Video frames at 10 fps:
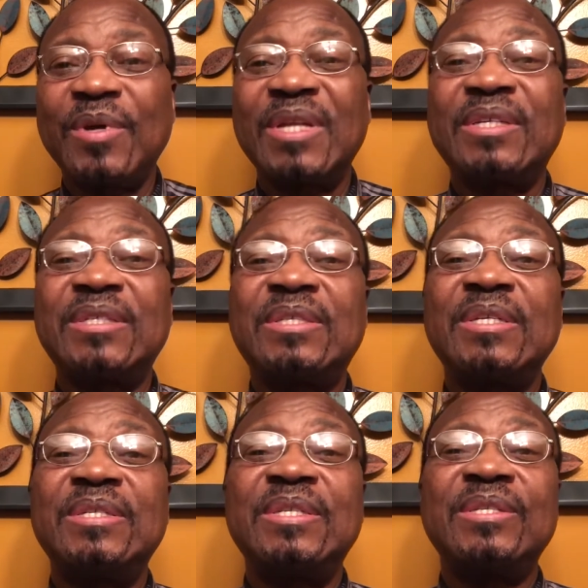And let us
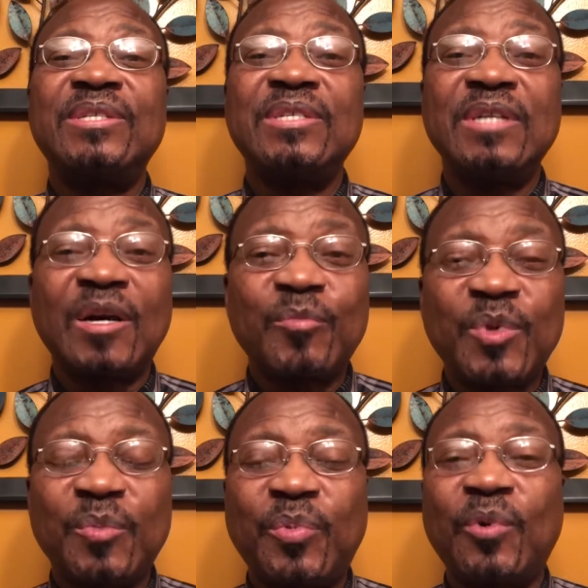teach these young
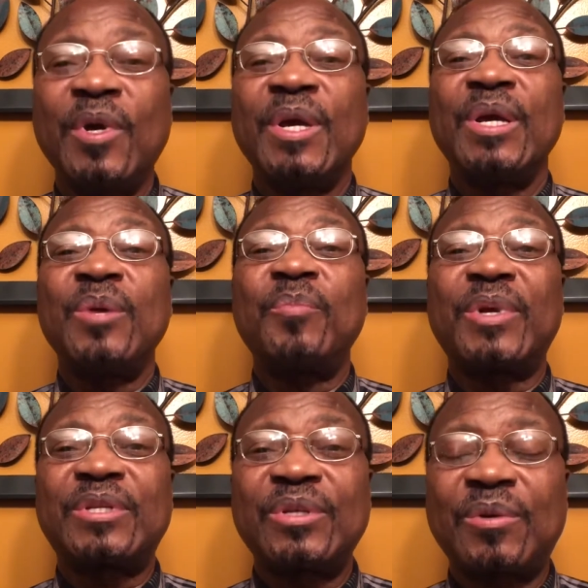people in
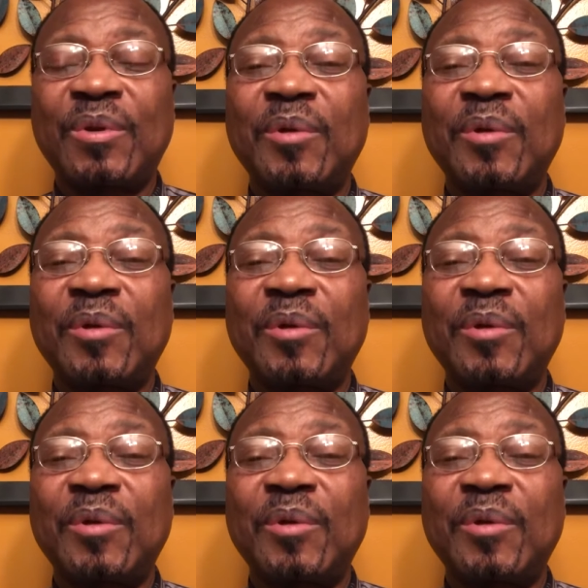particular.